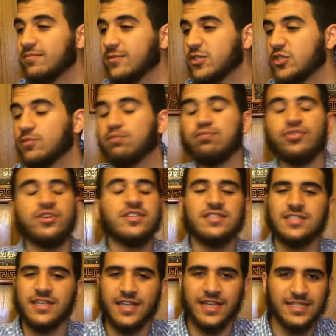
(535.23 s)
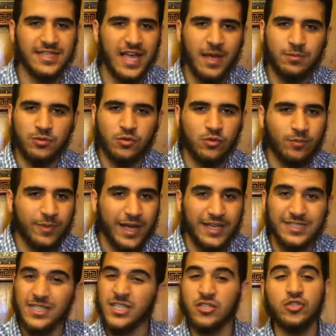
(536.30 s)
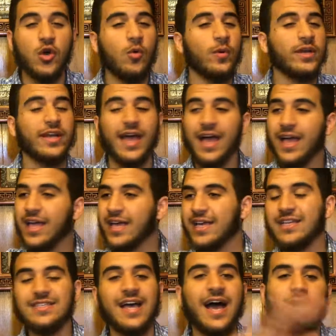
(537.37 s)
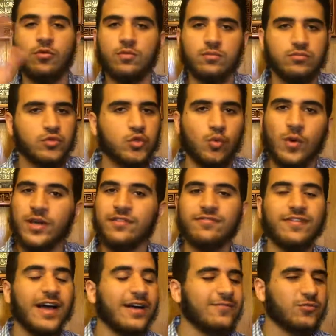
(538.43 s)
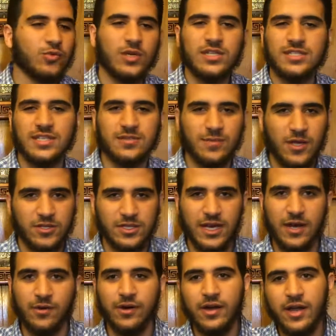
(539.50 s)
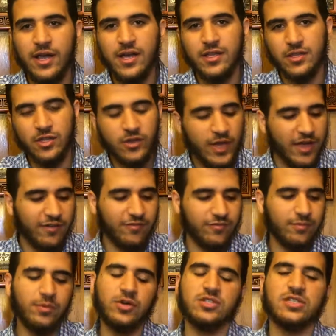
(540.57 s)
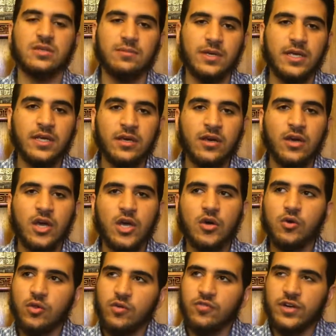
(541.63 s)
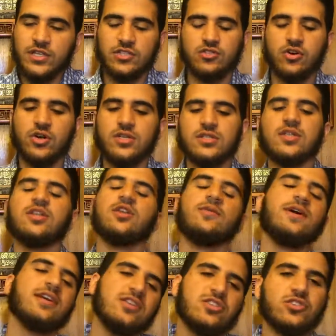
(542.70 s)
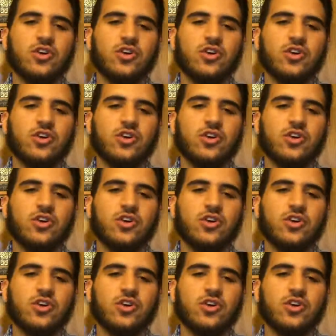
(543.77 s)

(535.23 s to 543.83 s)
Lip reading: sprinting his absolute max. He's going, he's out 25, 26 miles an hour. Then you have person B, who the race starts, and you know what, he's